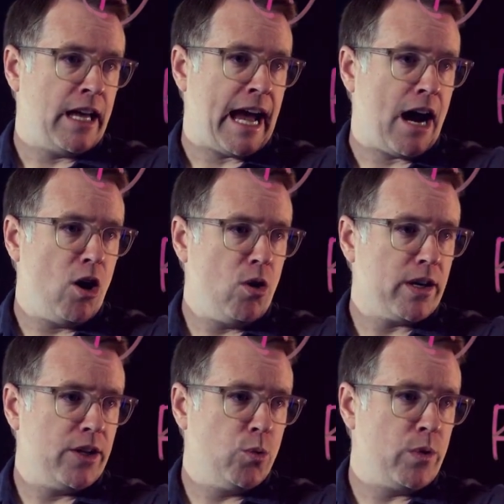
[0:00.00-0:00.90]
How
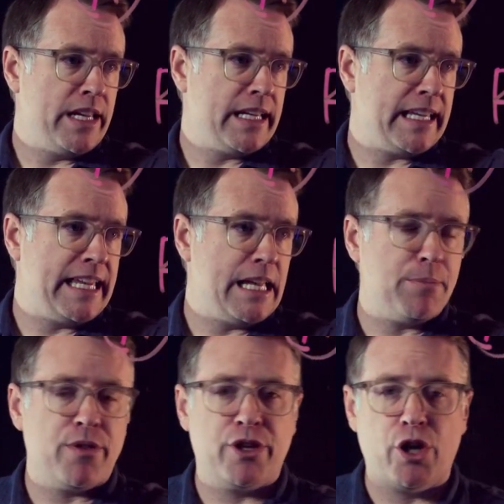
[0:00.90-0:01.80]
can we keep
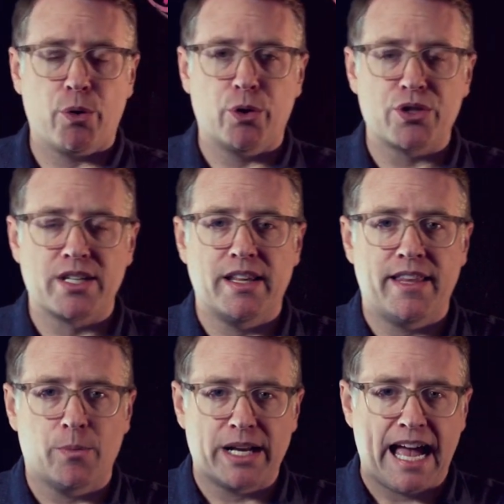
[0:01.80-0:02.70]
the donors
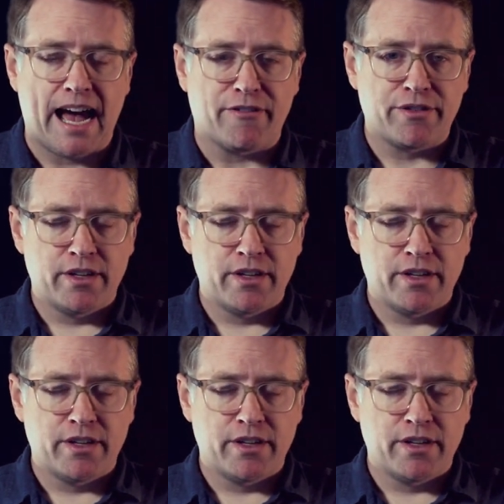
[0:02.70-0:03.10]
that we have?